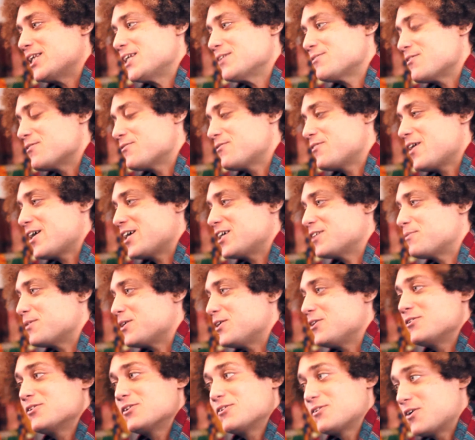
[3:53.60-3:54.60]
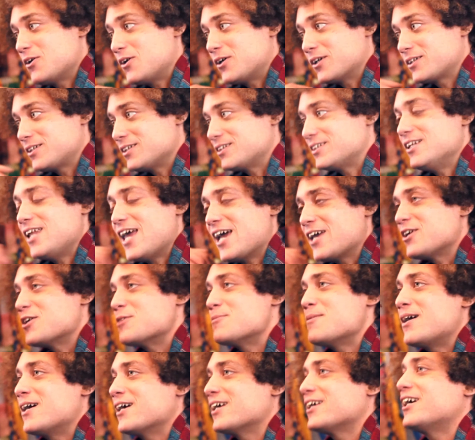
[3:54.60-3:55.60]
different things. But you've got to just let
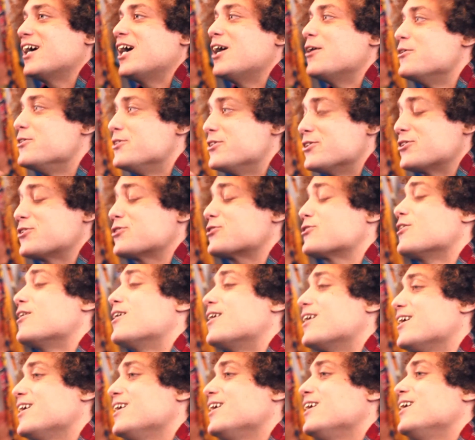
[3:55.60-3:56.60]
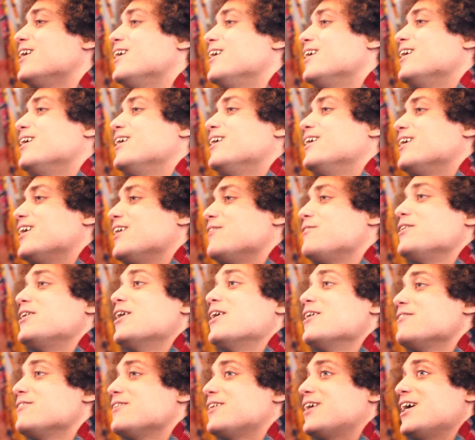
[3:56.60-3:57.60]
your mind go and just try if you
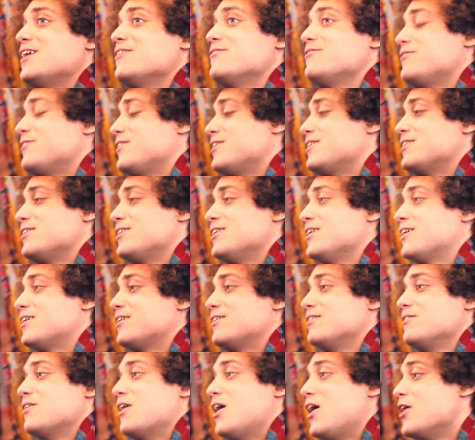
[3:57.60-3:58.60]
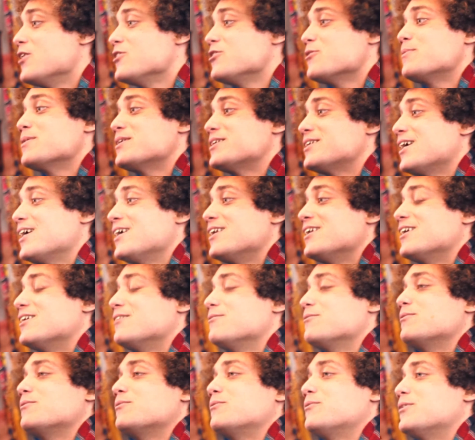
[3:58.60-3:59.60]
don't give it you 100%
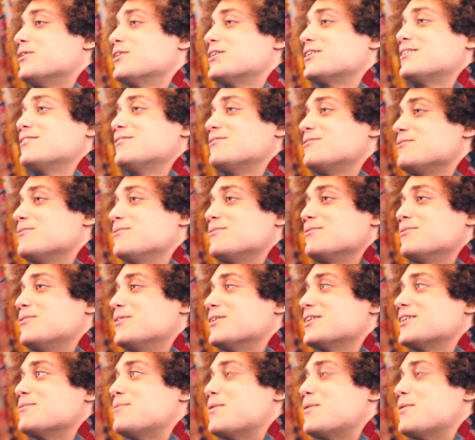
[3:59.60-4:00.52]
then what's what's the